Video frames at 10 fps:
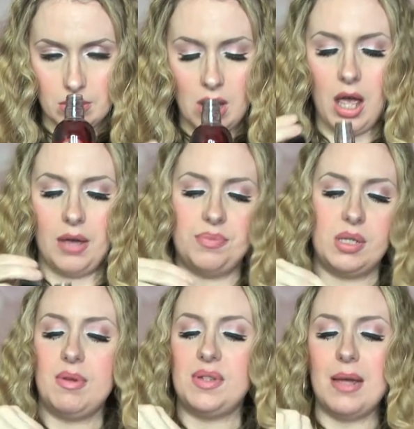Ah,
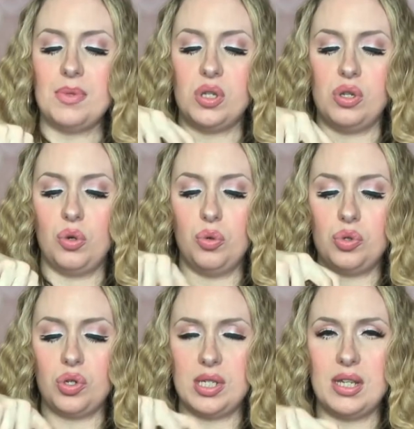smells absolutely
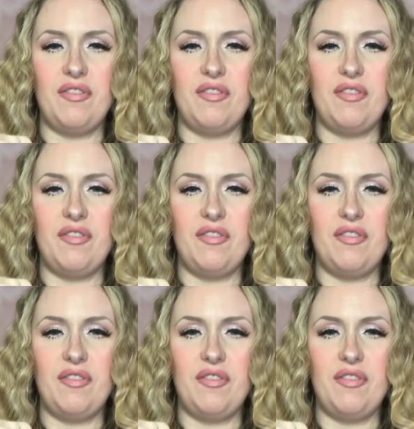gorgeous.